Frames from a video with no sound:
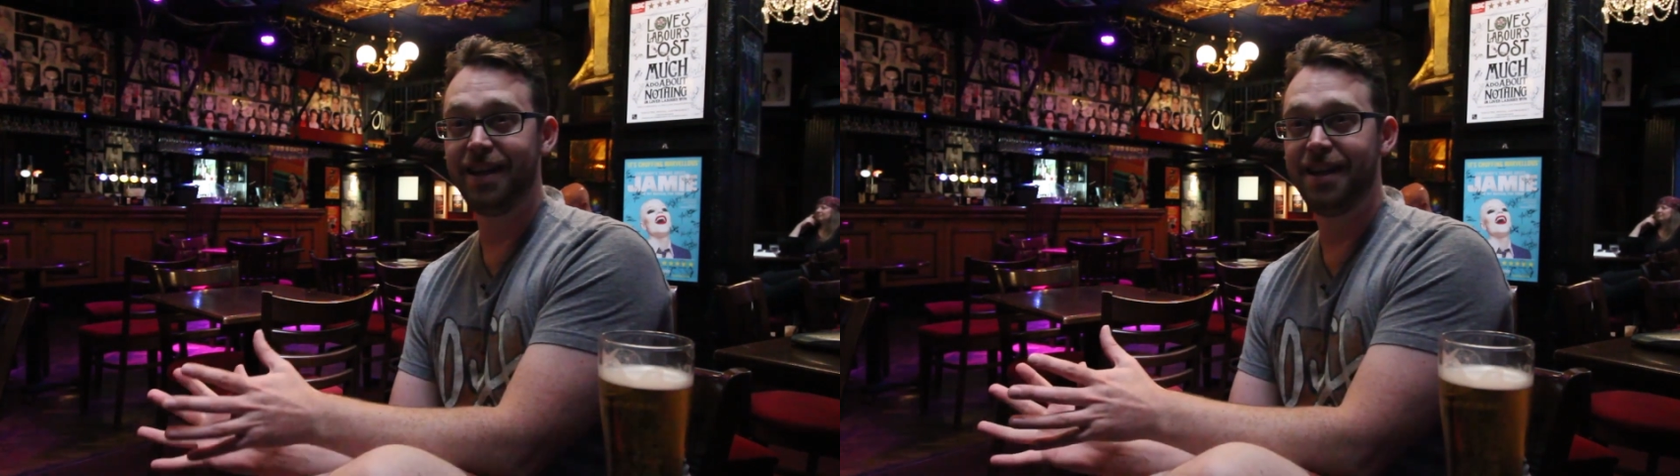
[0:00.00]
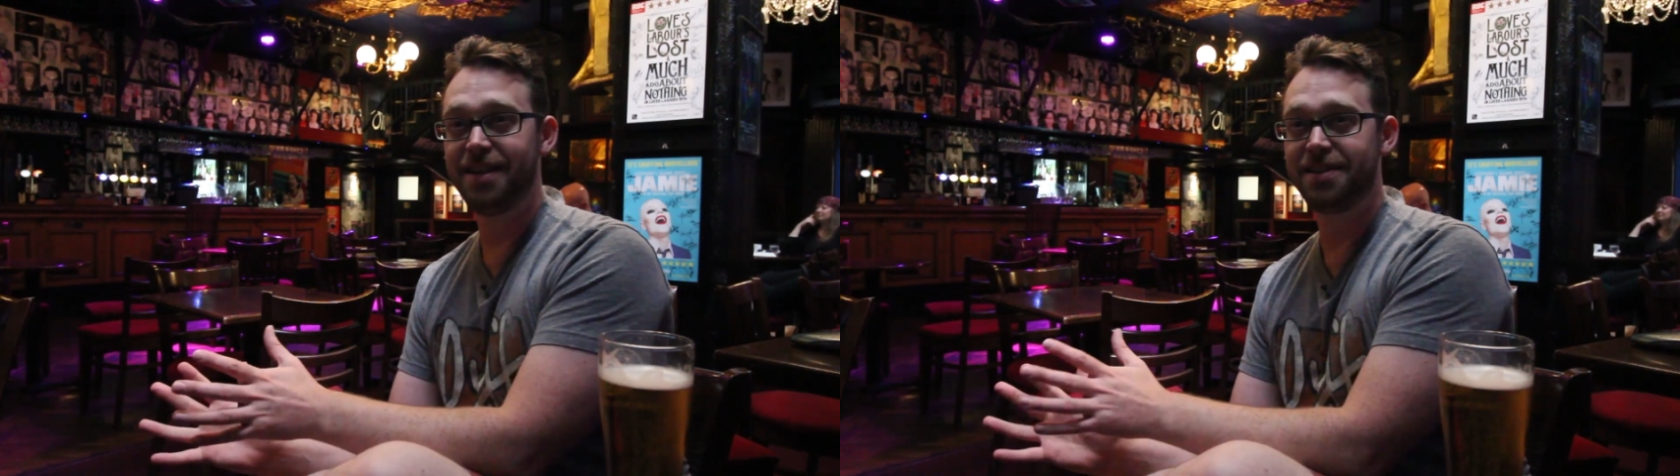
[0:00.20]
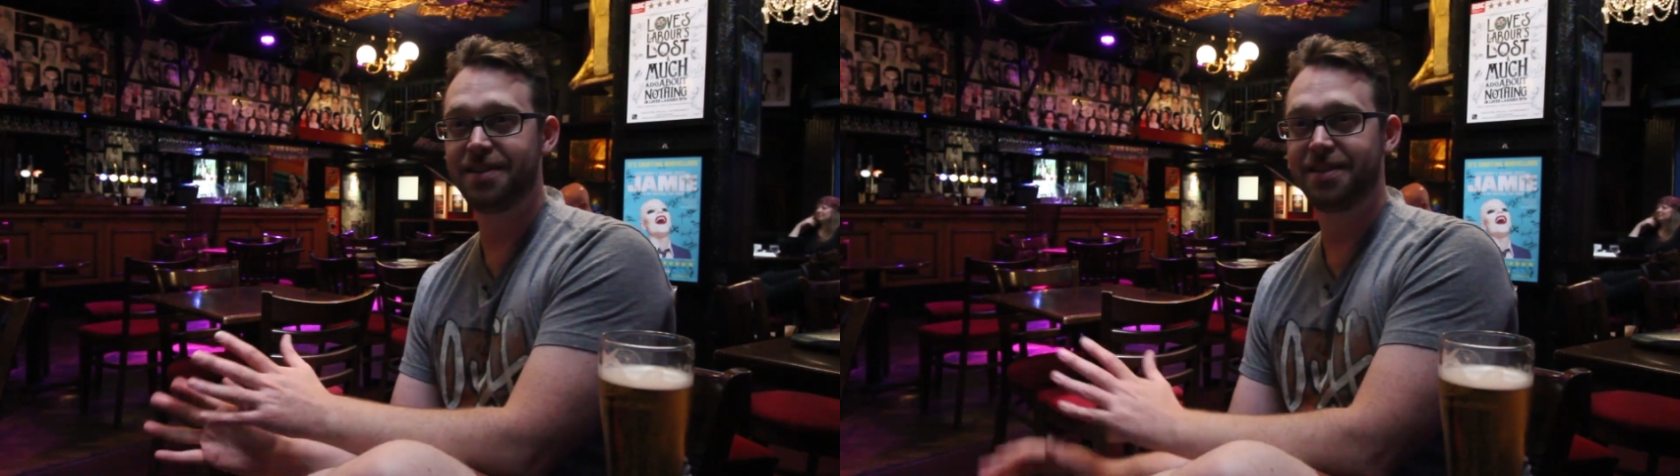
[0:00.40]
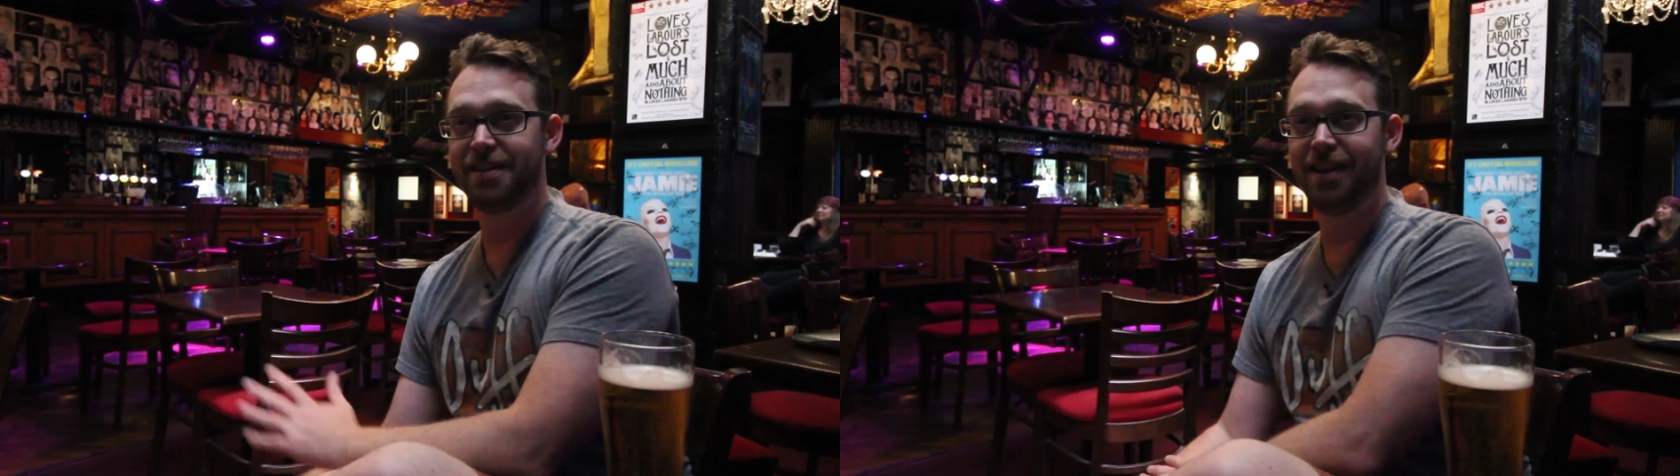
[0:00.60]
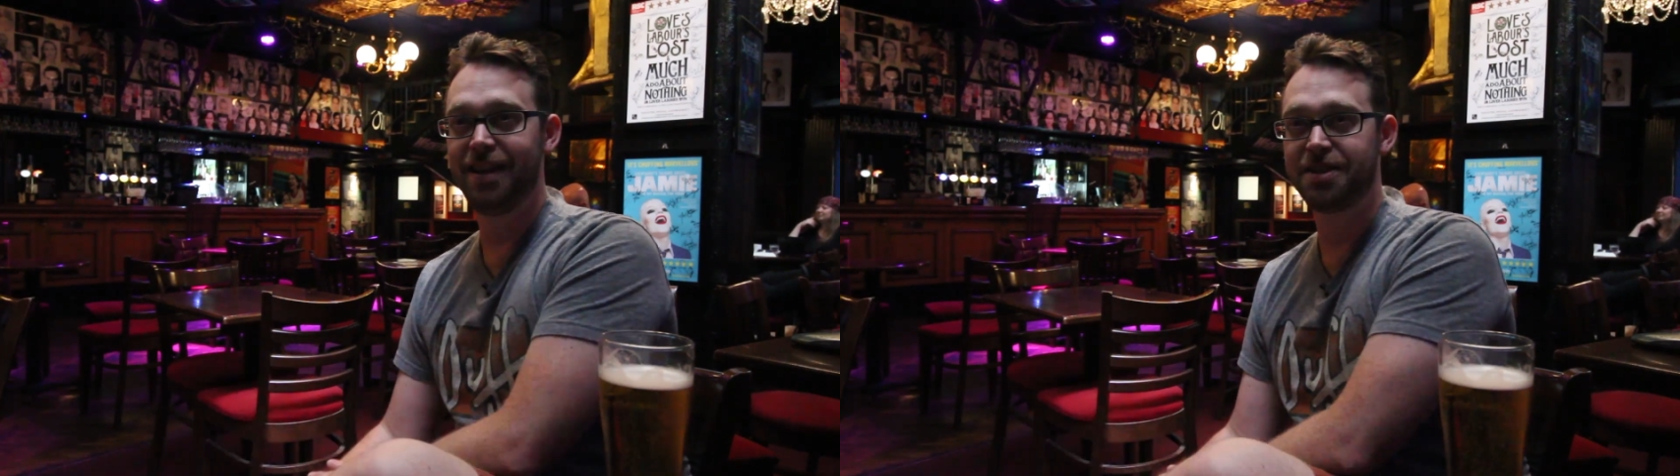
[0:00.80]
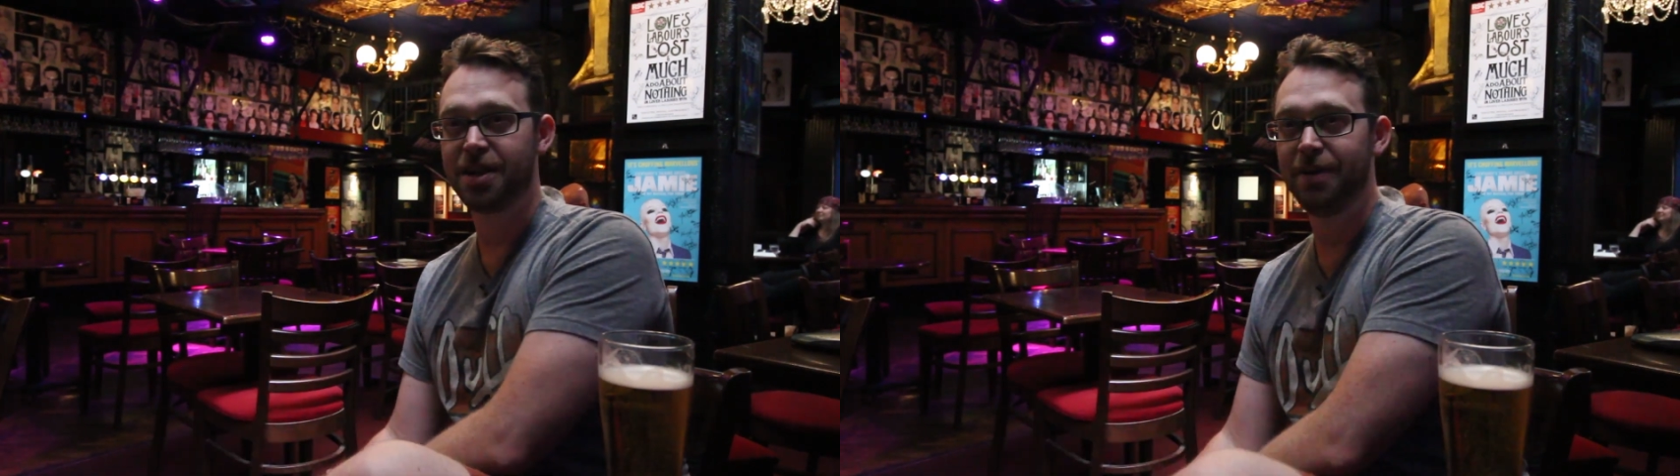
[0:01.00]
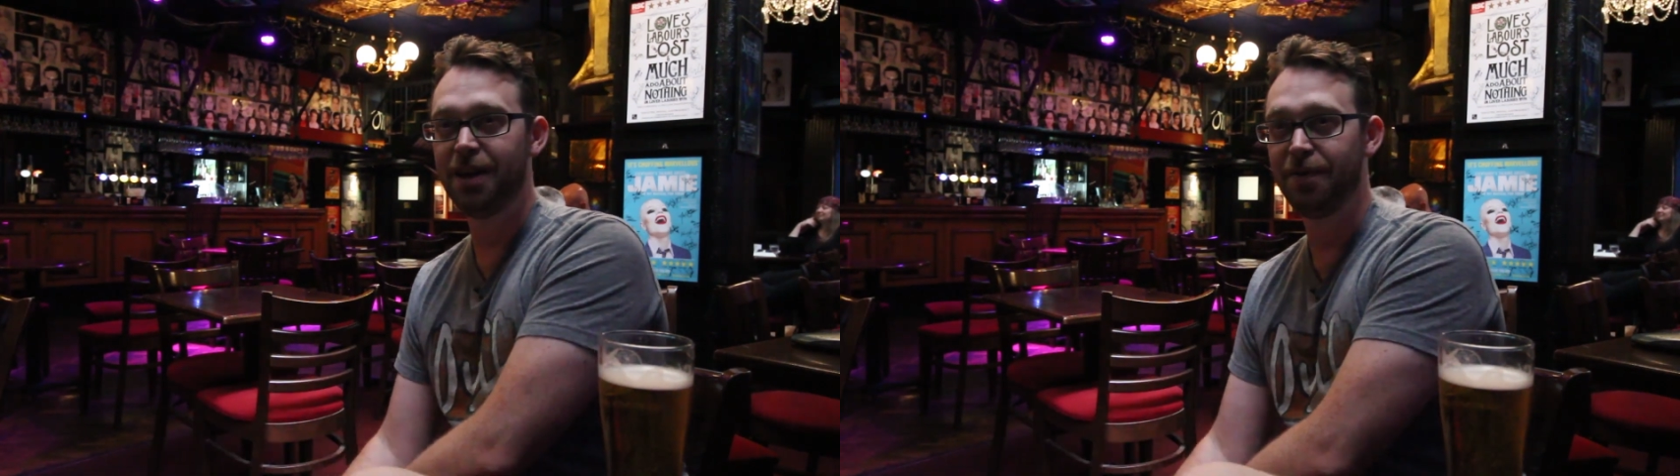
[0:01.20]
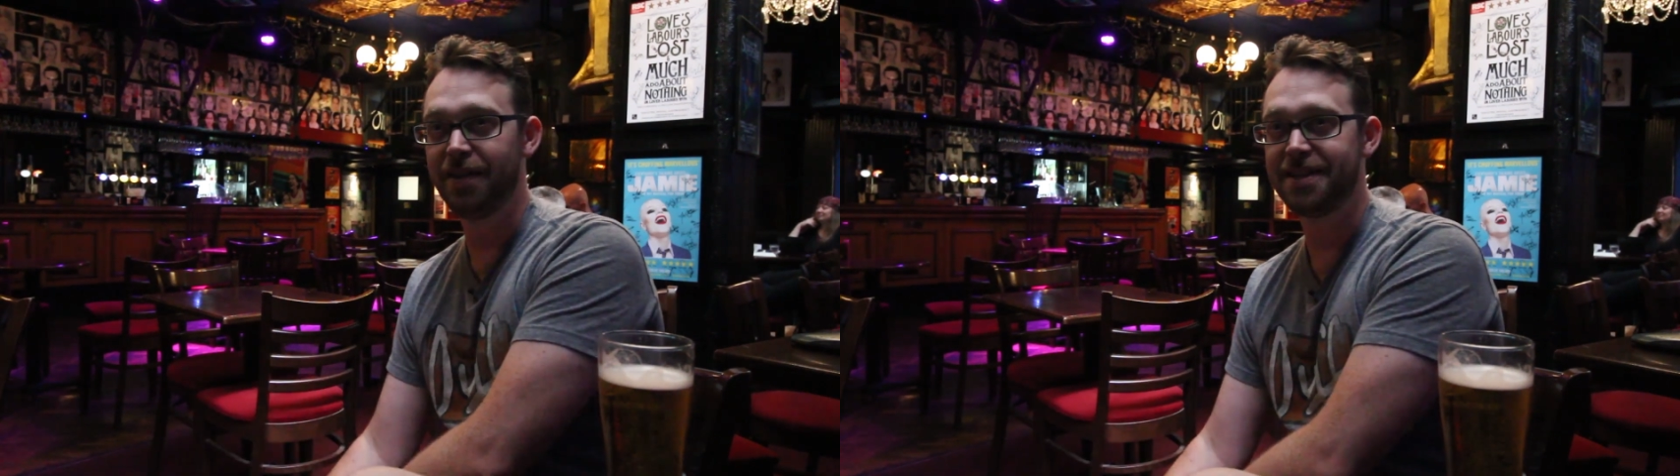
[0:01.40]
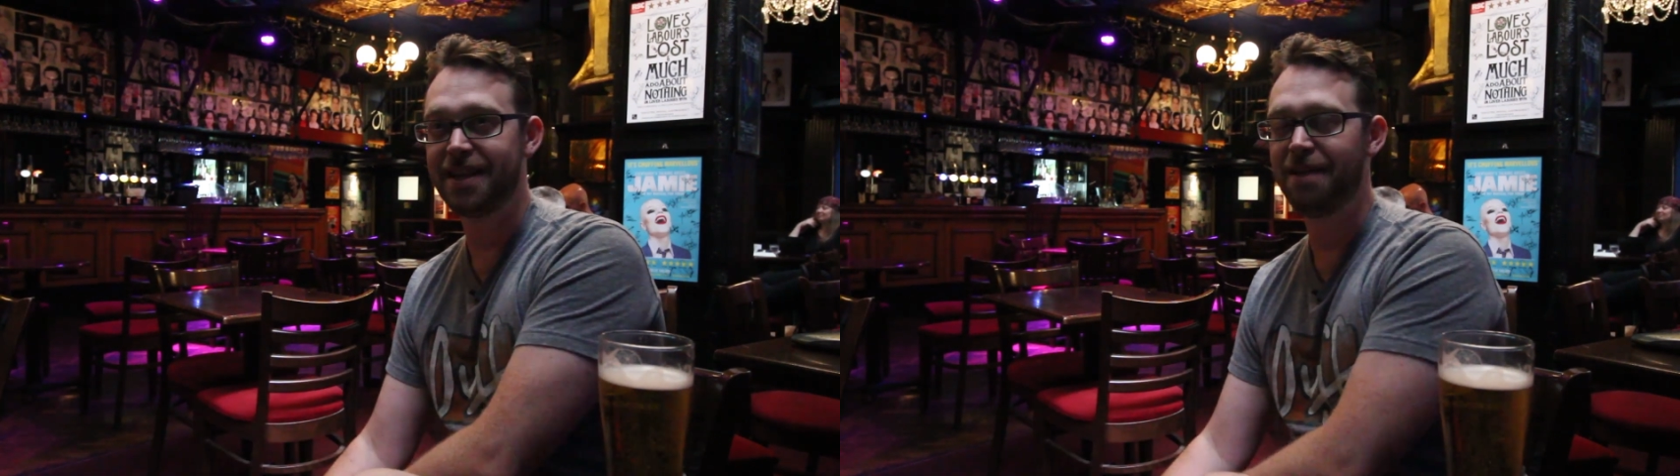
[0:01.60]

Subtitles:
is coming over this